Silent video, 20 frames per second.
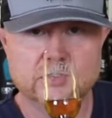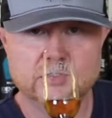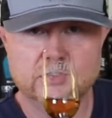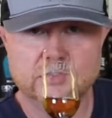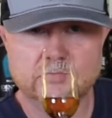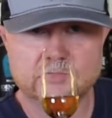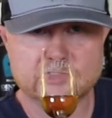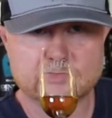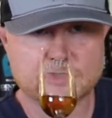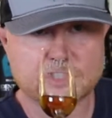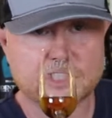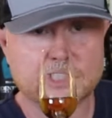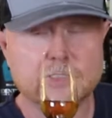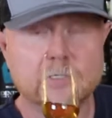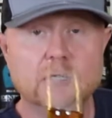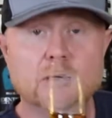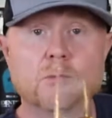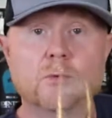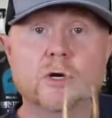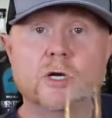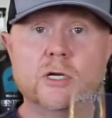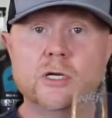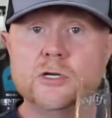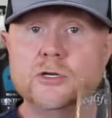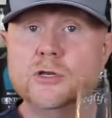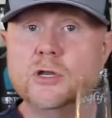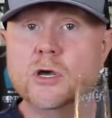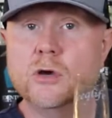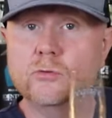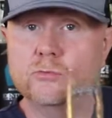do is we're gonna
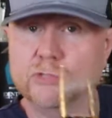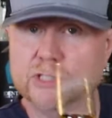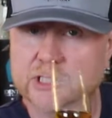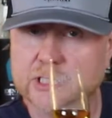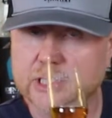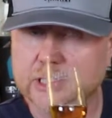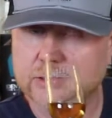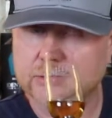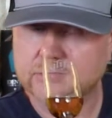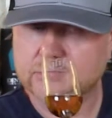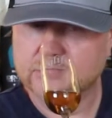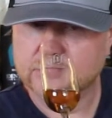nose it.